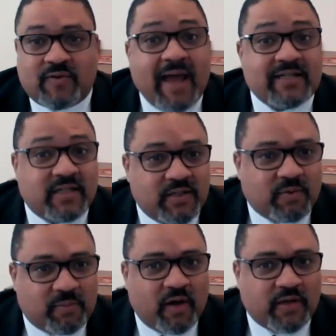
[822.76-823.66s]

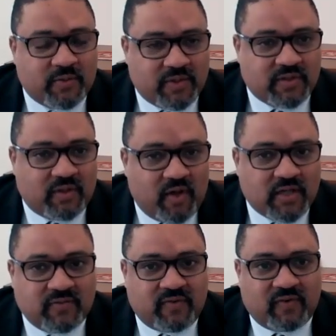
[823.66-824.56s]
tragedies were brought to us, the
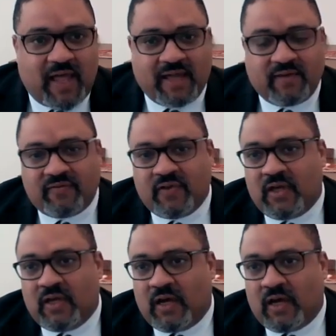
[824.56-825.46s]
loss of a life,
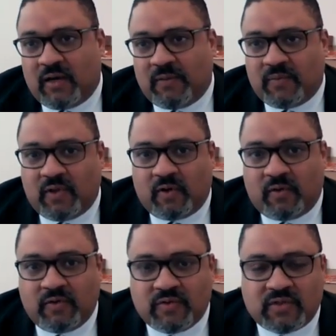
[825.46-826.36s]

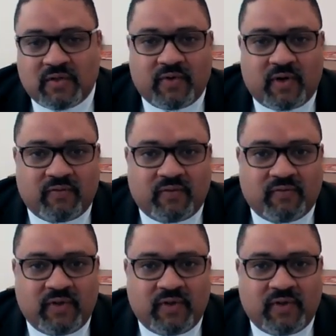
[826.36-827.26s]
the use of
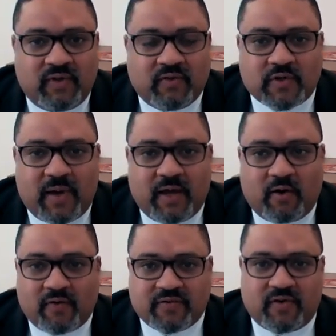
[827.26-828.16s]
lethal force
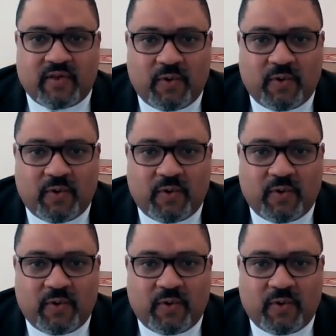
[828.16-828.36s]
by an officer.